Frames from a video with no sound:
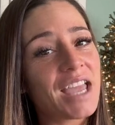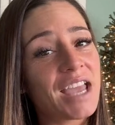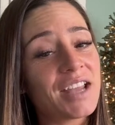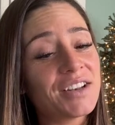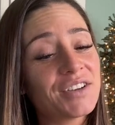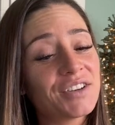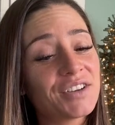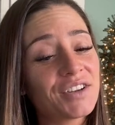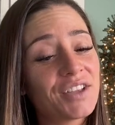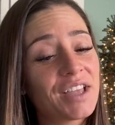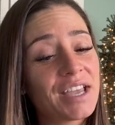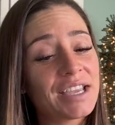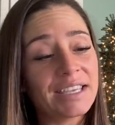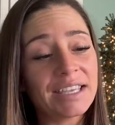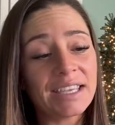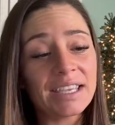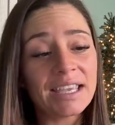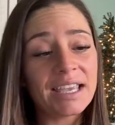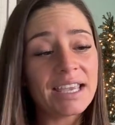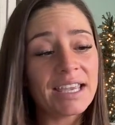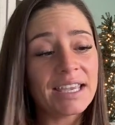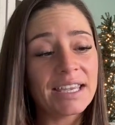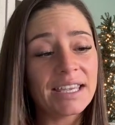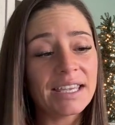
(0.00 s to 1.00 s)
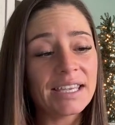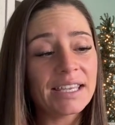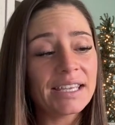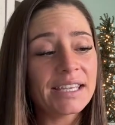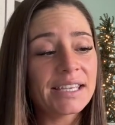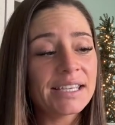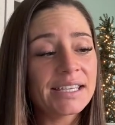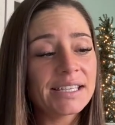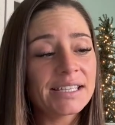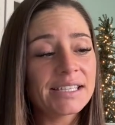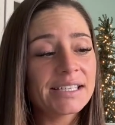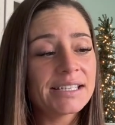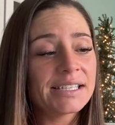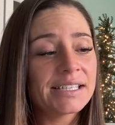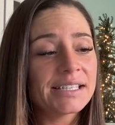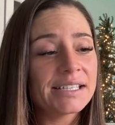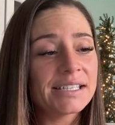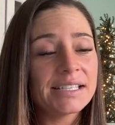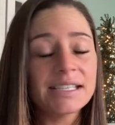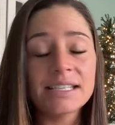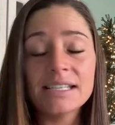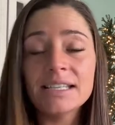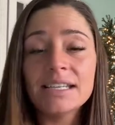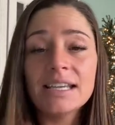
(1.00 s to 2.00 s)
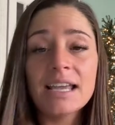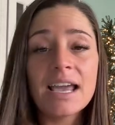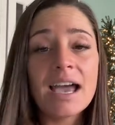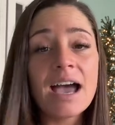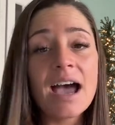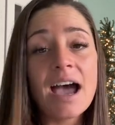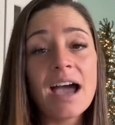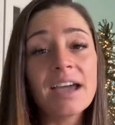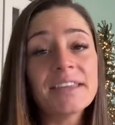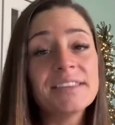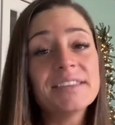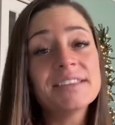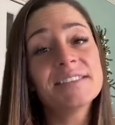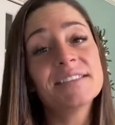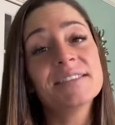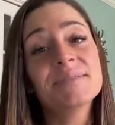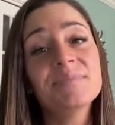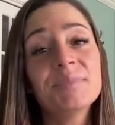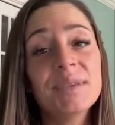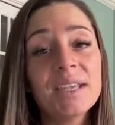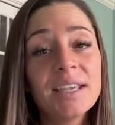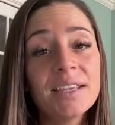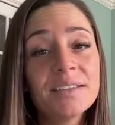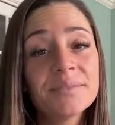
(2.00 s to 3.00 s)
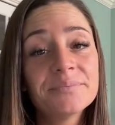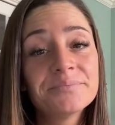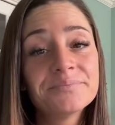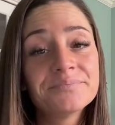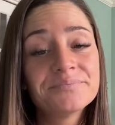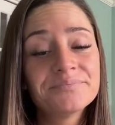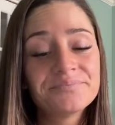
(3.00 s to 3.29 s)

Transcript: And you're like, yeah, hi, this is me.